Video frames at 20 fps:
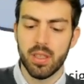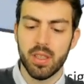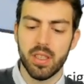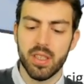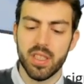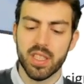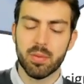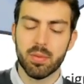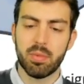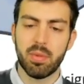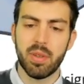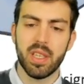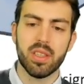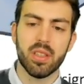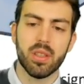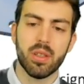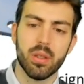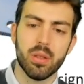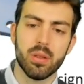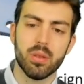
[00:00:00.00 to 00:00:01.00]
spread
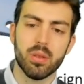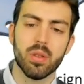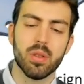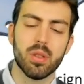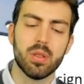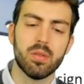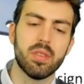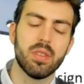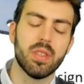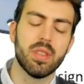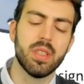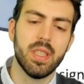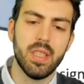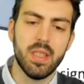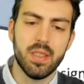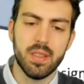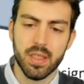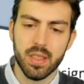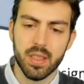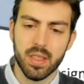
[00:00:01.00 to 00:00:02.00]
out over the
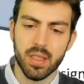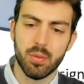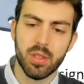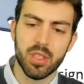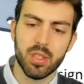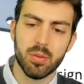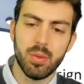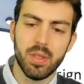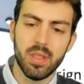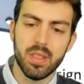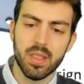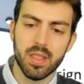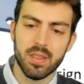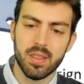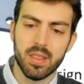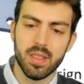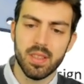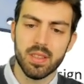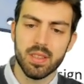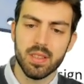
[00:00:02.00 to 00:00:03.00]
heatsink, which means that
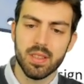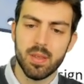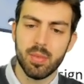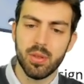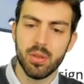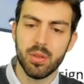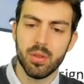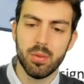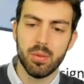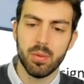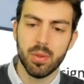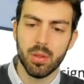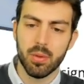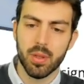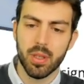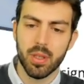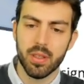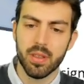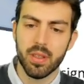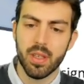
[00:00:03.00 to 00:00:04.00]
this CPU will
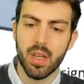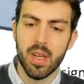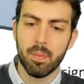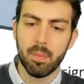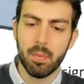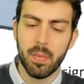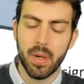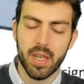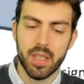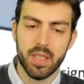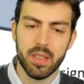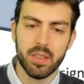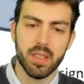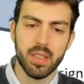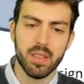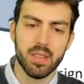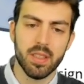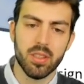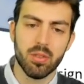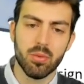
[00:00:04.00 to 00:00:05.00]
run better than
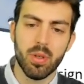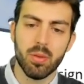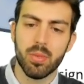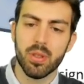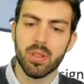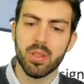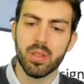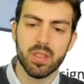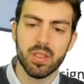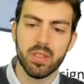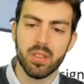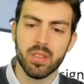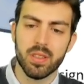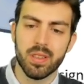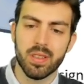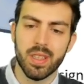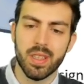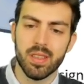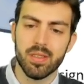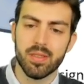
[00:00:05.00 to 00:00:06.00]
this one because it doesn't
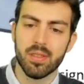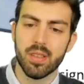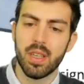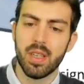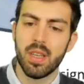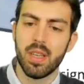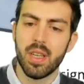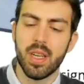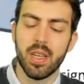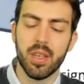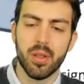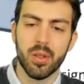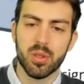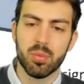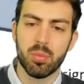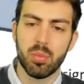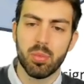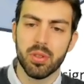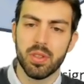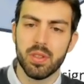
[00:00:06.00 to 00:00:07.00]
have a
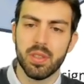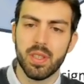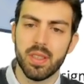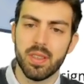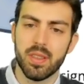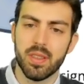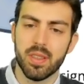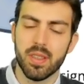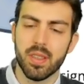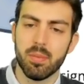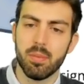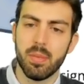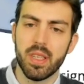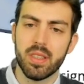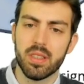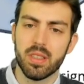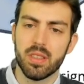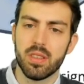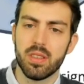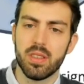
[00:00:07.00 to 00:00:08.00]
hotspot that makes
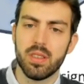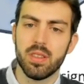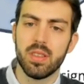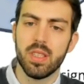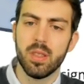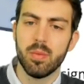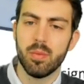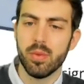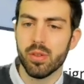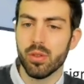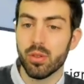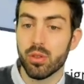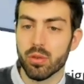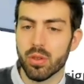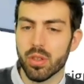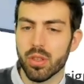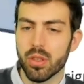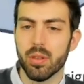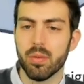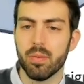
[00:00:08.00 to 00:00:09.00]
it CPU
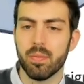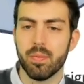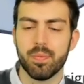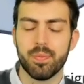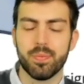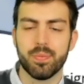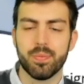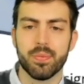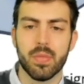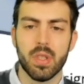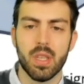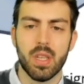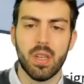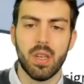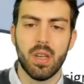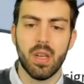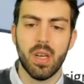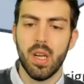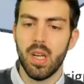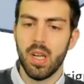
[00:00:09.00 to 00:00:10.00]
throttle.
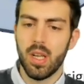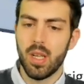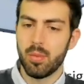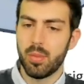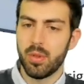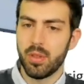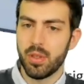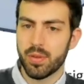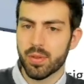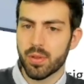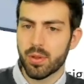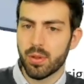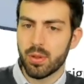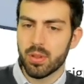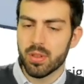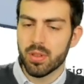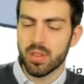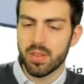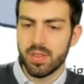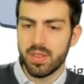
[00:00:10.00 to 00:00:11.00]
But of course,
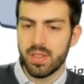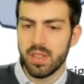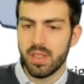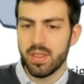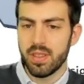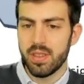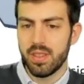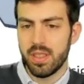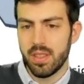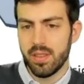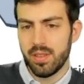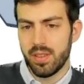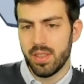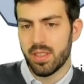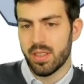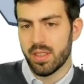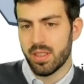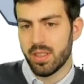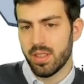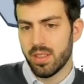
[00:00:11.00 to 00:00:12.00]
if this
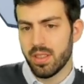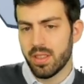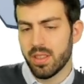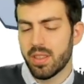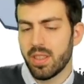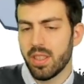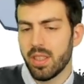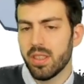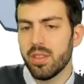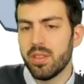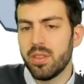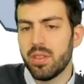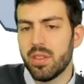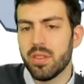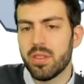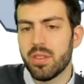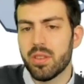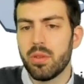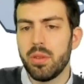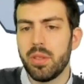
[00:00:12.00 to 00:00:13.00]
is still
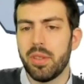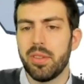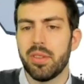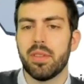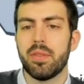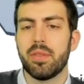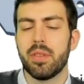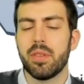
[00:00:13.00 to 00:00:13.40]
not good enough for